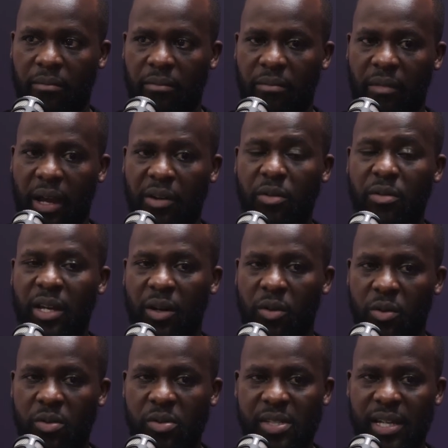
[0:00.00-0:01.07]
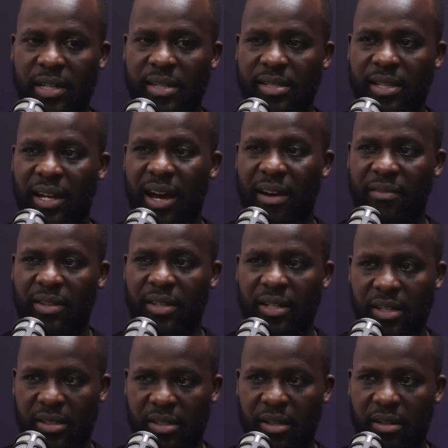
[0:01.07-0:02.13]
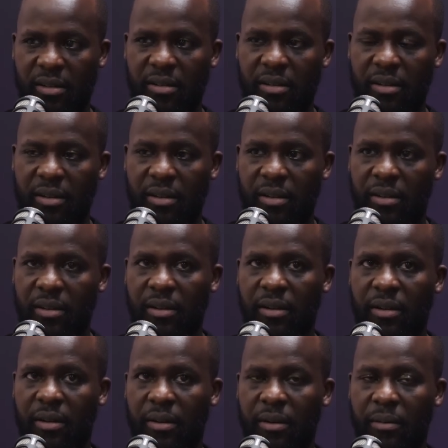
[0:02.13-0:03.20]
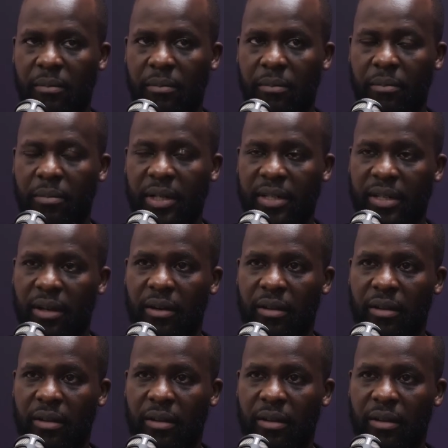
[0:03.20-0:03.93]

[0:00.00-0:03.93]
Yeah. I know there are local studies that have the data, but